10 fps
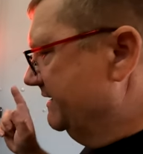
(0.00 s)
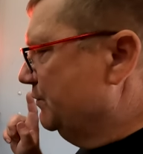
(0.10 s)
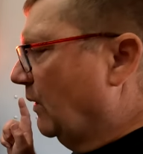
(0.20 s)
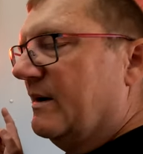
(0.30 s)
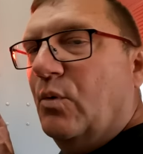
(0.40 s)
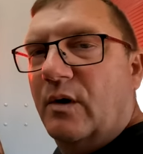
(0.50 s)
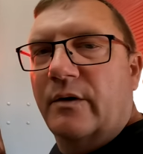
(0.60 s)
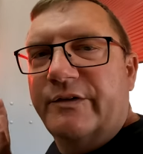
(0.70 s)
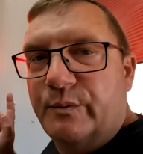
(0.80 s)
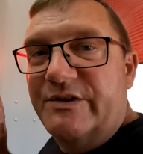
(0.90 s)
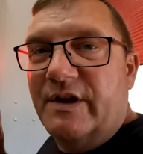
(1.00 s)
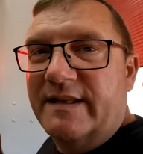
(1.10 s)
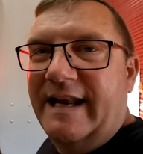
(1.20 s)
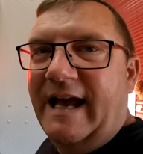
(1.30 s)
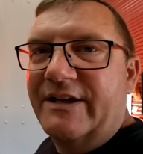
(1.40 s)
is one more switch on
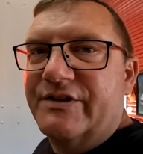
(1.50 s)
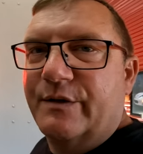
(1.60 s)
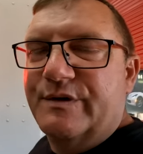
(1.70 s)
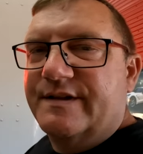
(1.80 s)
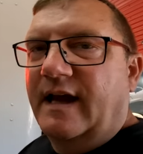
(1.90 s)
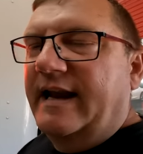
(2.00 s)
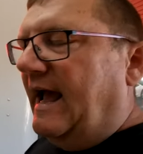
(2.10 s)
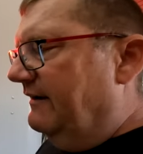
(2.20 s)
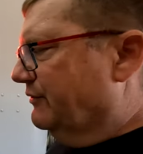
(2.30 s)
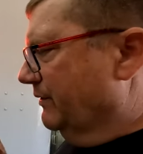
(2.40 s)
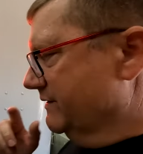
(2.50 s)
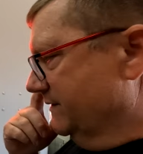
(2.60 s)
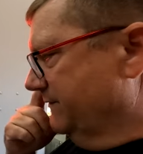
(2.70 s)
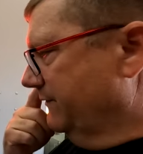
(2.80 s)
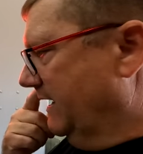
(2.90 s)
the dash that was done
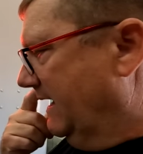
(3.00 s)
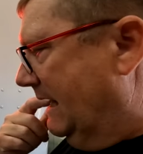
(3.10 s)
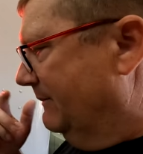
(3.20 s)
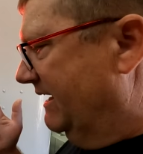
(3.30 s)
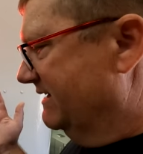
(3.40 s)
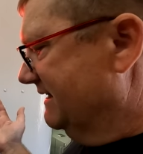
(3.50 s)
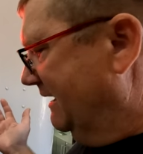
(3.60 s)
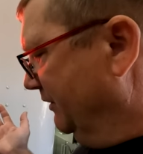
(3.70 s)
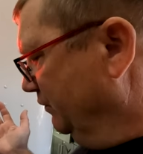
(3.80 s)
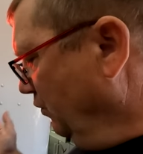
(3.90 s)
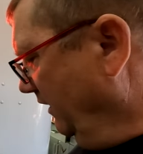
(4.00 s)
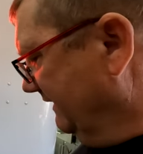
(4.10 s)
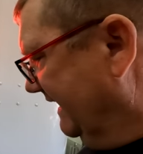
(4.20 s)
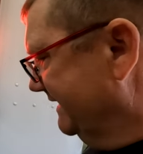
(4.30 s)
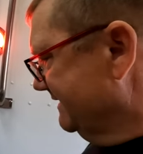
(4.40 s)
afterwards, and it's labeled work
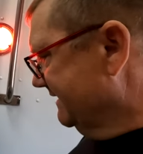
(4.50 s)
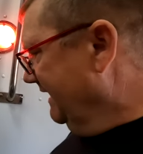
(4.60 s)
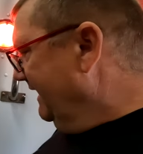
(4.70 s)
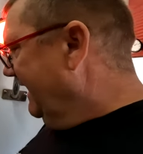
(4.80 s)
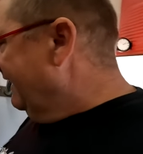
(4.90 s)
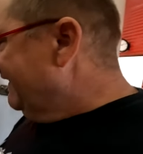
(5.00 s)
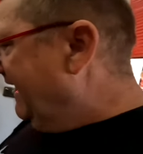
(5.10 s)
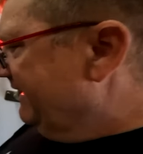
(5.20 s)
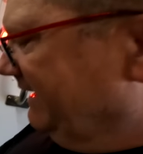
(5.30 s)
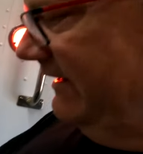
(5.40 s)
lights, and that